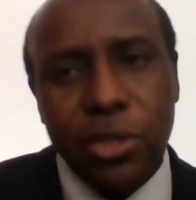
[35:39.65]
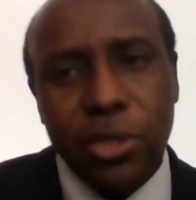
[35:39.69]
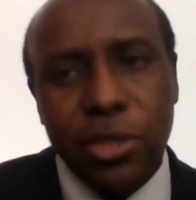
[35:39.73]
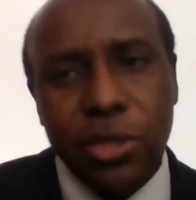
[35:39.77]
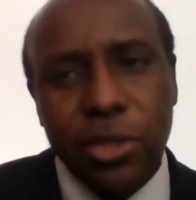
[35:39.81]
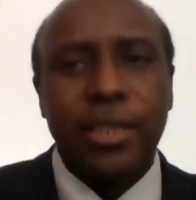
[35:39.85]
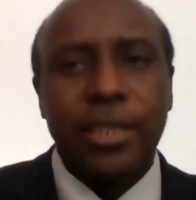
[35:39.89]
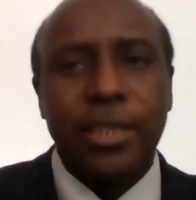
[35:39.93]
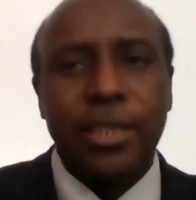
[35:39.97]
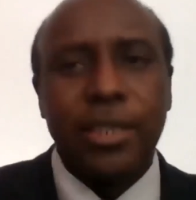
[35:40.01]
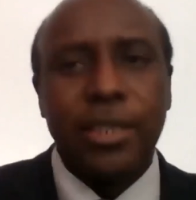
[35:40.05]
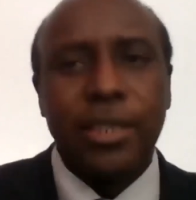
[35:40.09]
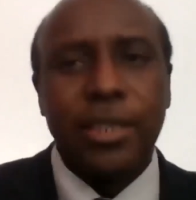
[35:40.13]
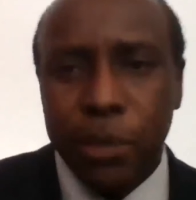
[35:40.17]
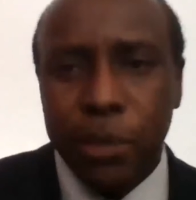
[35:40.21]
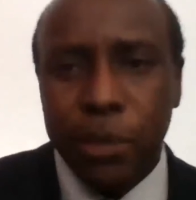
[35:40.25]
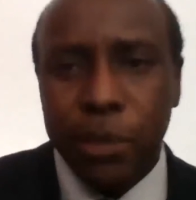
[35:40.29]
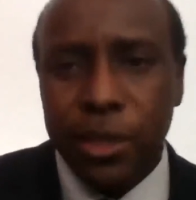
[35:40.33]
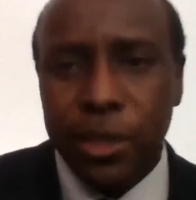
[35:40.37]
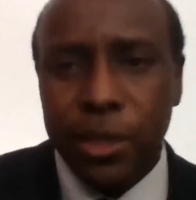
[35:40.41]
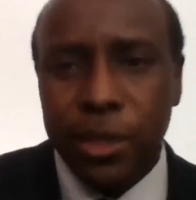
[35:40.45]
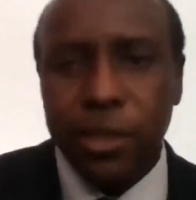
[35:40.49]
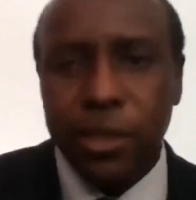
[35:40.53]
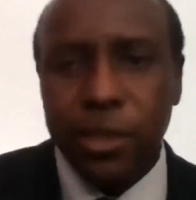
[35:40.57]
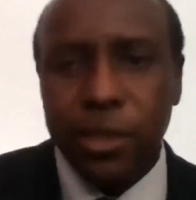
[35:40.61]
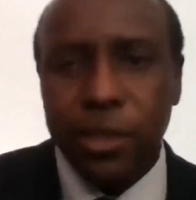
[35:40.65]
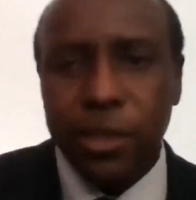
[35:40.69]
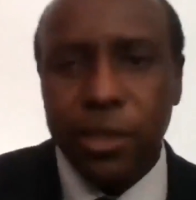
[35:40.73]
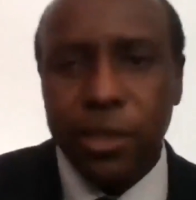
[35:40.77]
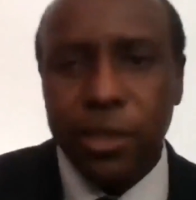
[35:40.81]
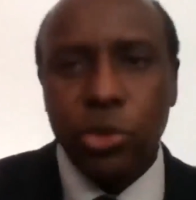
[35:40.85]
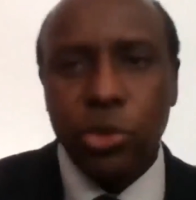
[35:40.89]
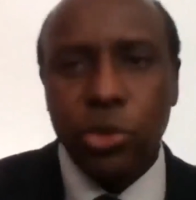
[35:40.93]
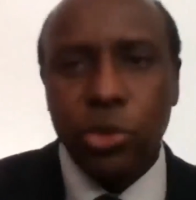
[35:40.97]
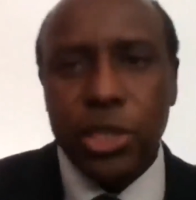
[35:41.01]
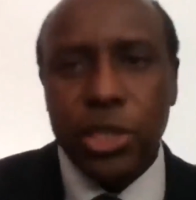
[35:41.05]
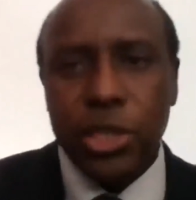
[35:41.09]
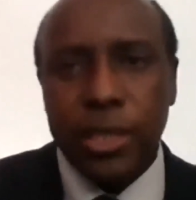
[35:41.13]
It can be
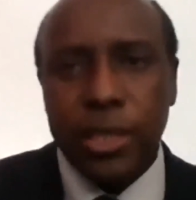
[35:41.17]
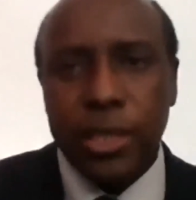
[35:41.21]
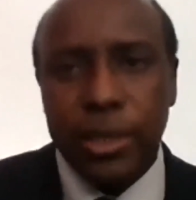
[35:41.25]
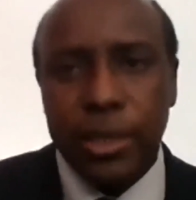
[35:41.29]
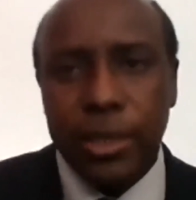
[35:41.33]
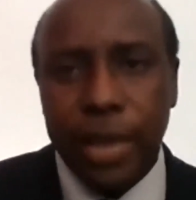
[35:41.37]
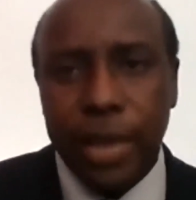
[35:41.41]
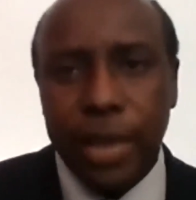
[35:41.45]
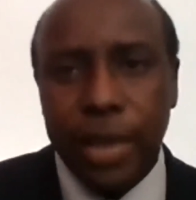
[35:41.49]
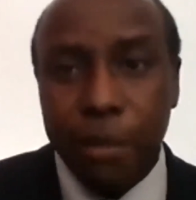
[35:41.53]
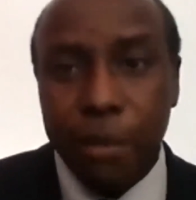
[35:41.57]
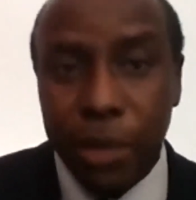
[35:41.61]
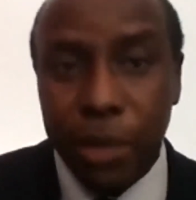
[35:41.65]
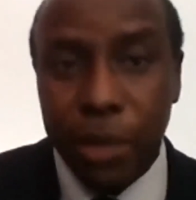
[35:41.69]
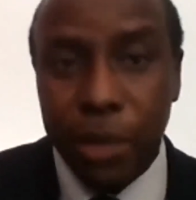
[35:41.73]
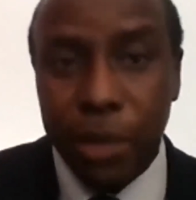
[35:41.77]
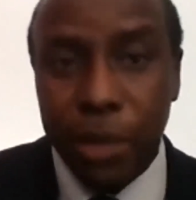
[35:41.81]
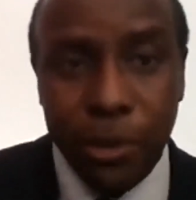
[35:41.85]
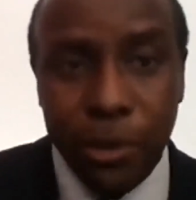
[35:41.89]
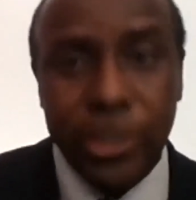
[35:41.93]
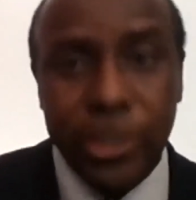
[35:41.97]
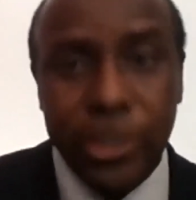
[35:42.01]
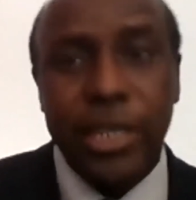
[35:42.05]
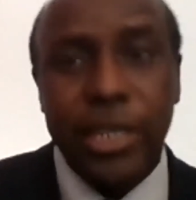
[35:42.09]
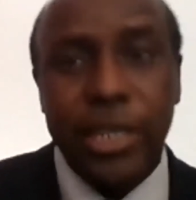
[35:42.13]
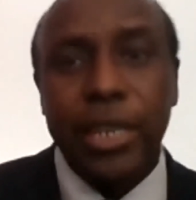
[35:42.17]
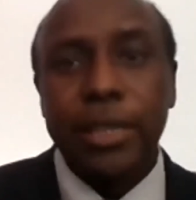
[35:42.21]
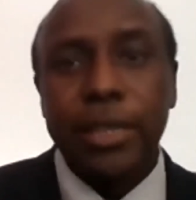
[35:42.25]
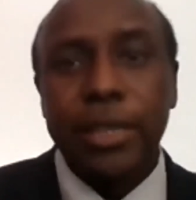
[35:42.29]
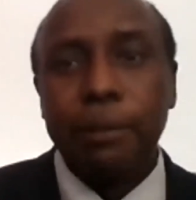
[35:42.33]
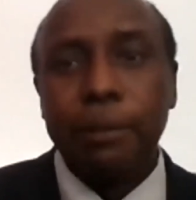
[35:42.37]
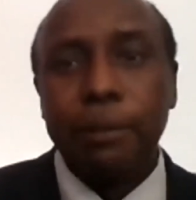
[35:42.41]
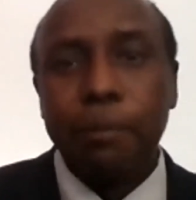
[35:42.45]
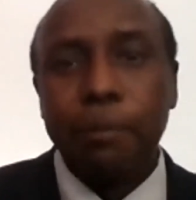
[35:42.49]
used, I believe, operationally